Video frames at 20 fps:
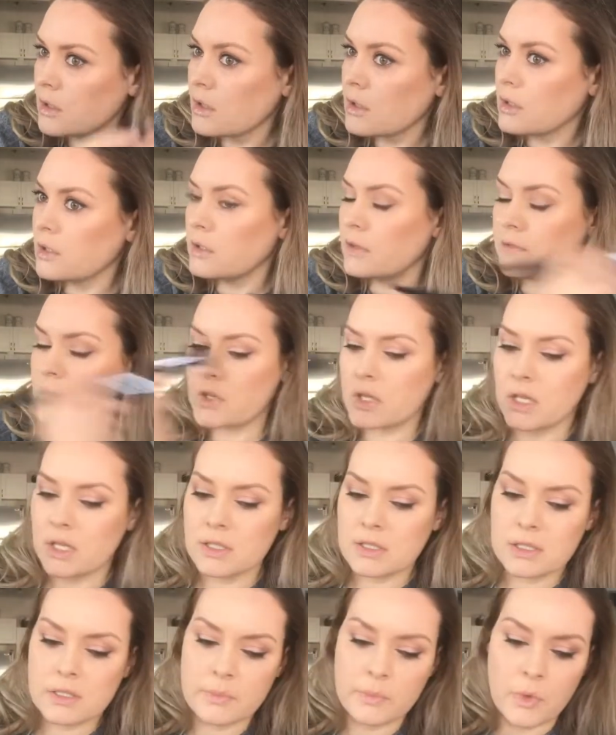If you get a
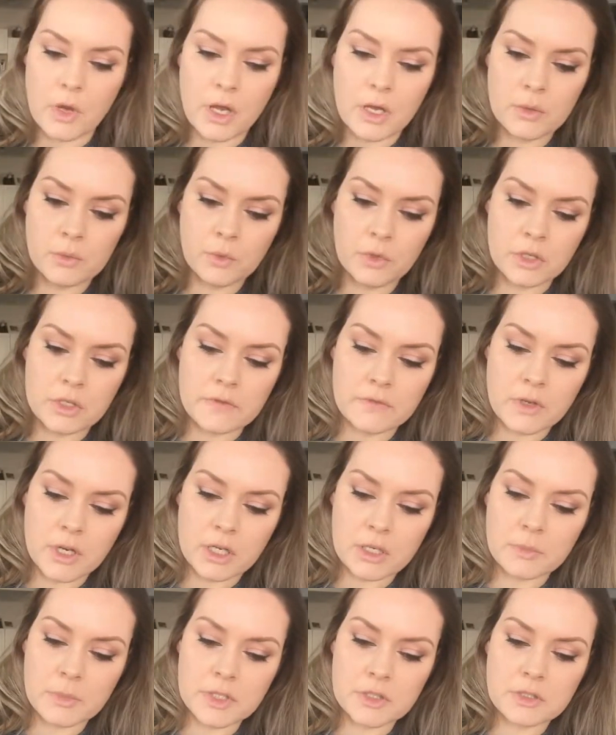spot where you've got a
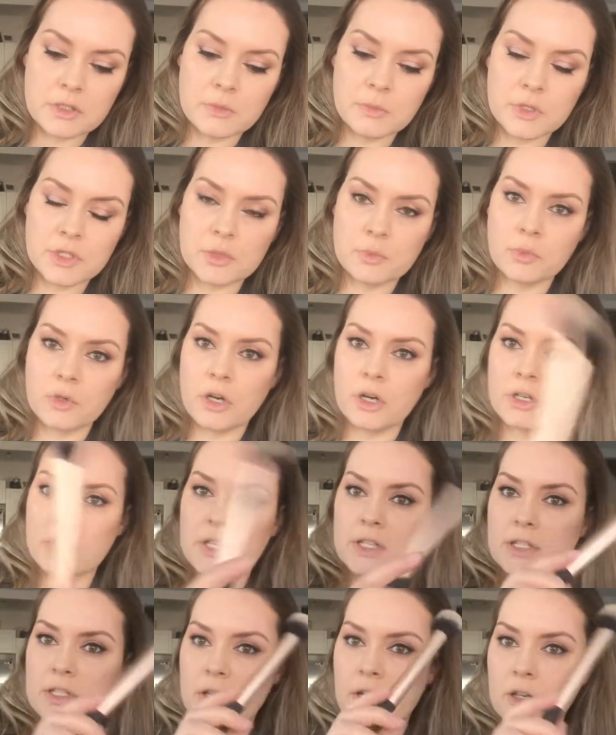bit too much
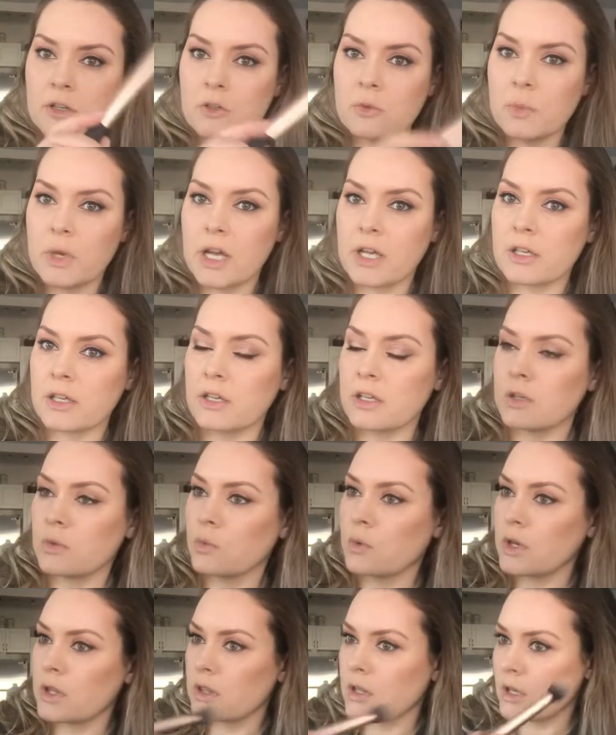product, I go back in
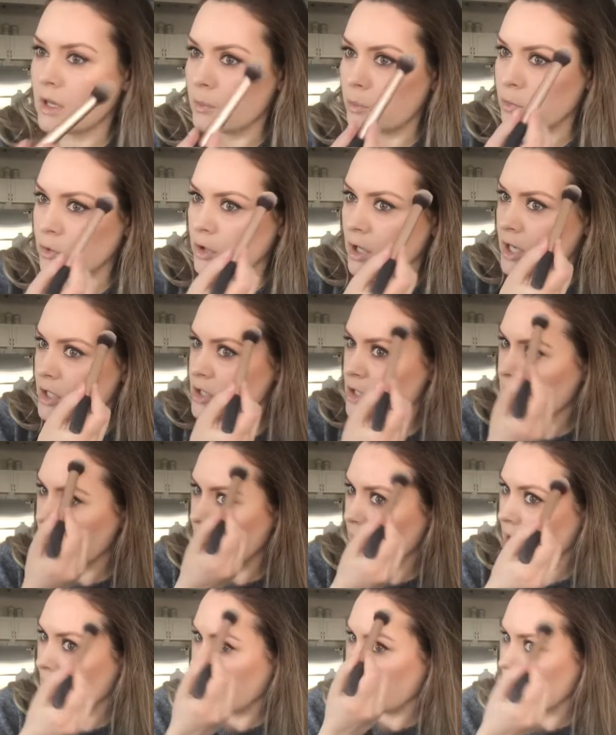with a brush that
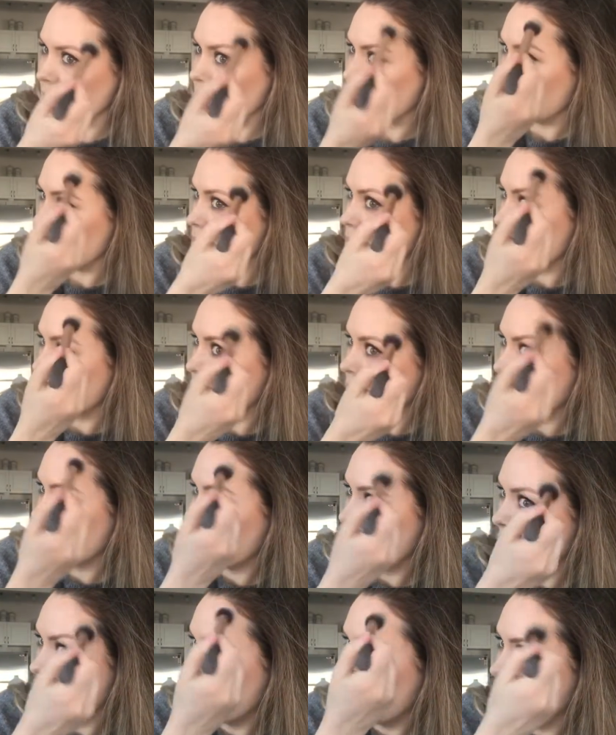I used
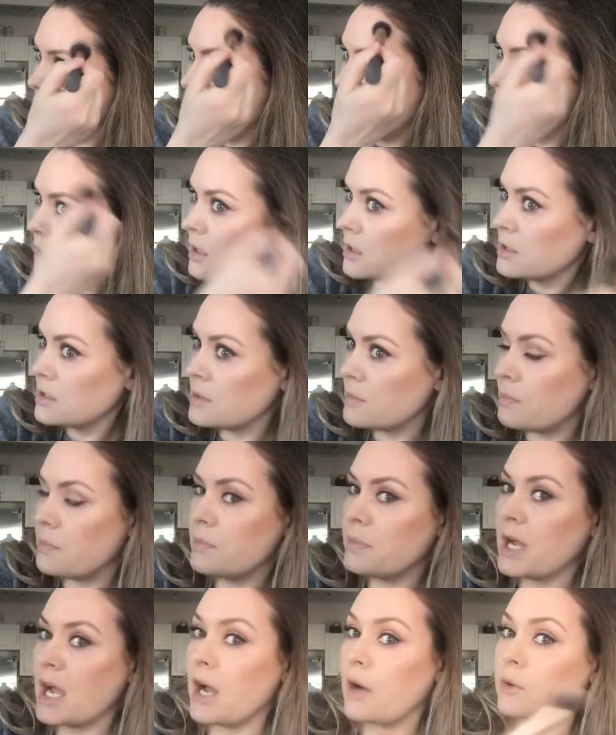to
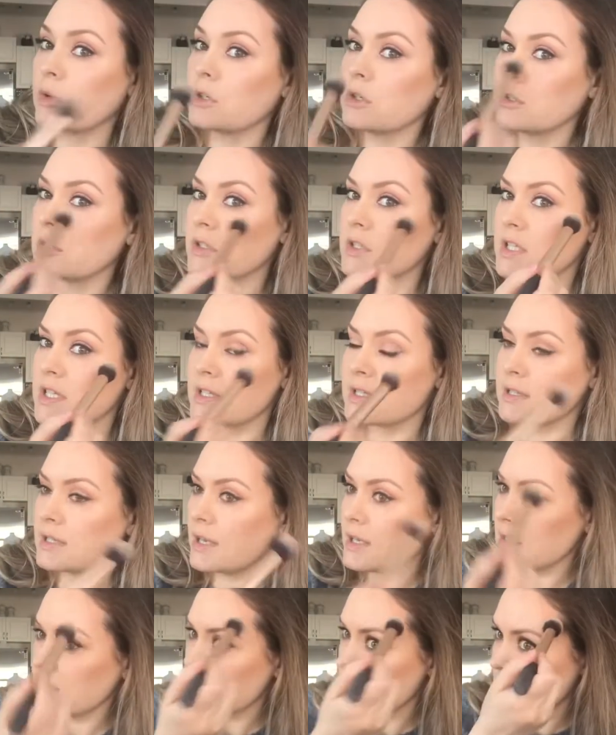powder or to
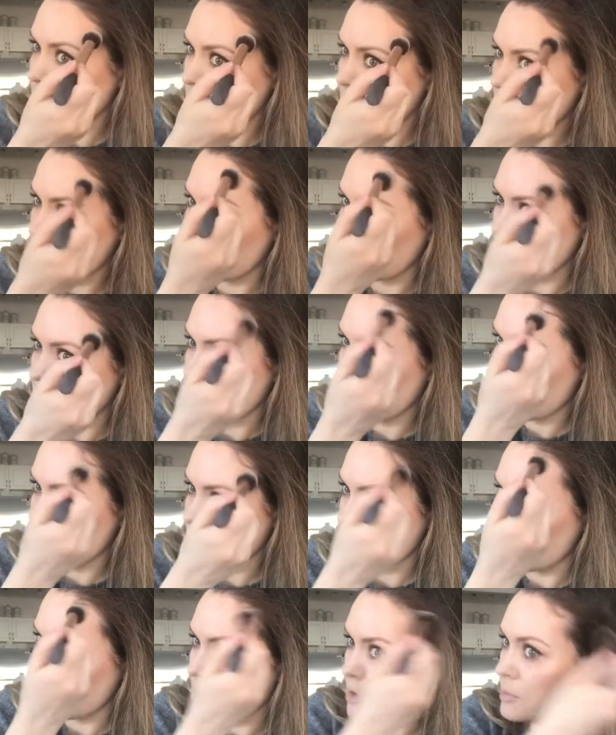set. So it just has a
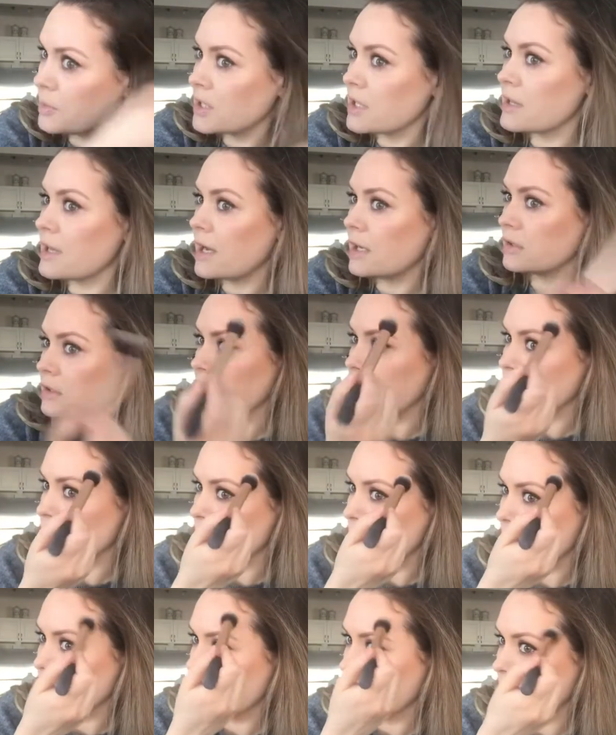little bit of that left
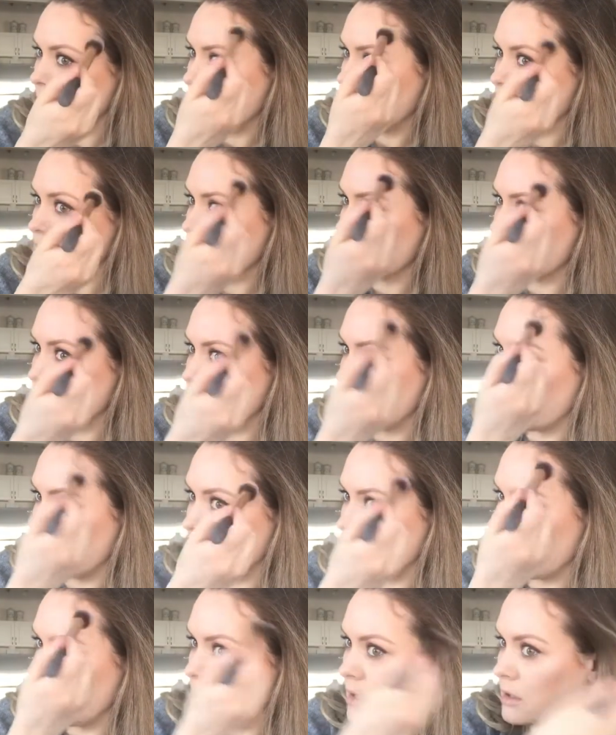over, and I just
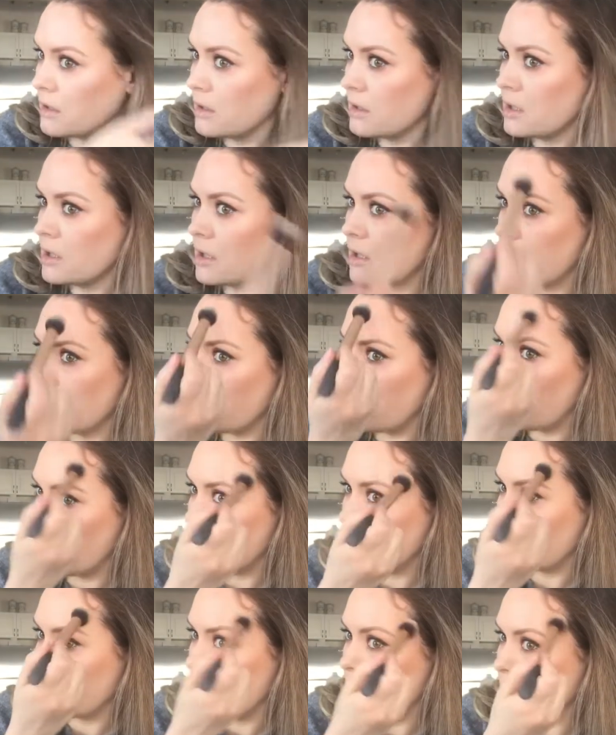gently
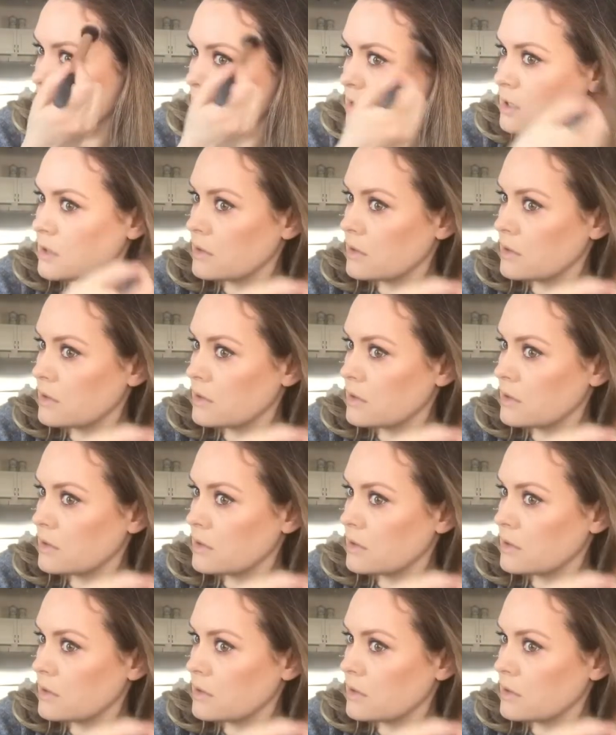buff out.